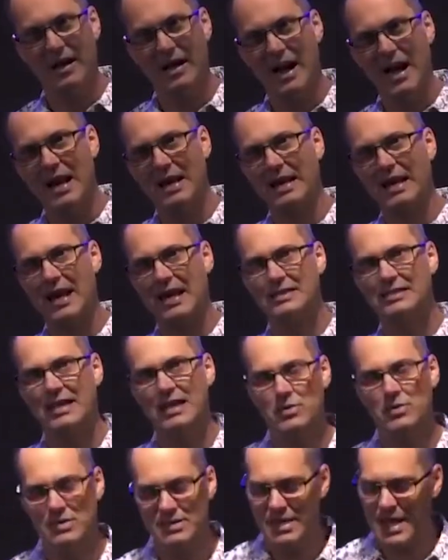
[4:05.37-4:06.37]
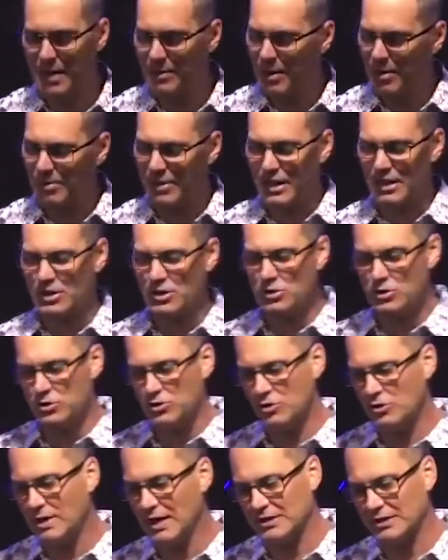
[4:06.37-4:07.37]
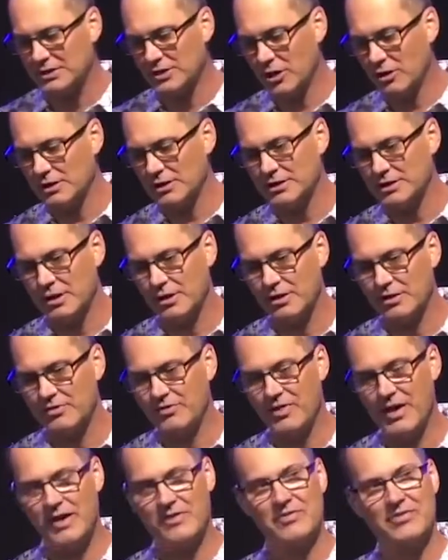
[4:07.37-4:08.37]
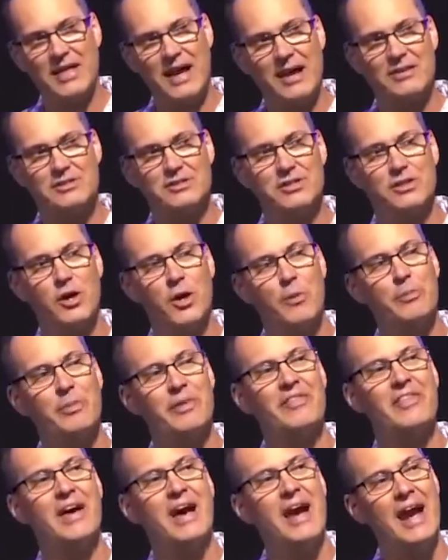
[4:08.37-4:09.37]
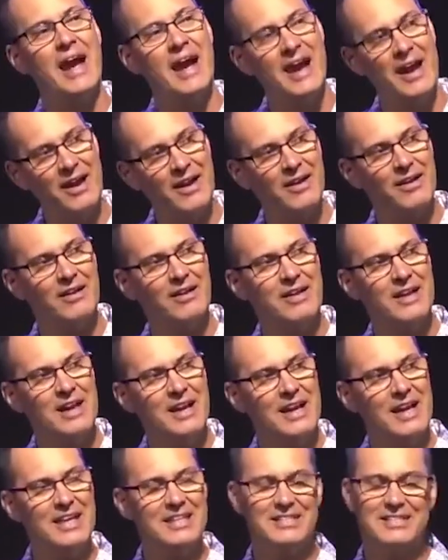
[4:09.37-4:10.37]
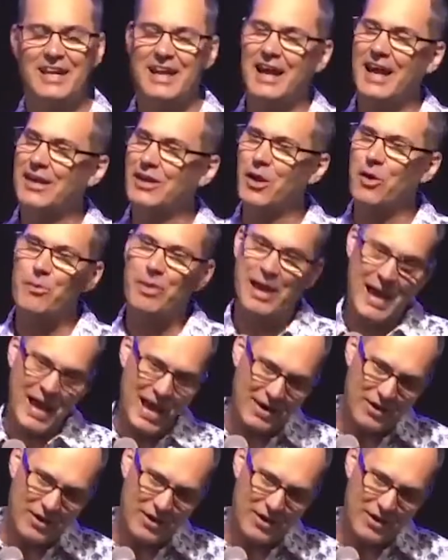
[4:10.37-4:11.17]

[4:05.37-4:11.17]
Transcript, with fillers: I had a guy say it one time, I'm like, dude, you like thirty, thirty-five thousand up in the air. He said, I know, but I had to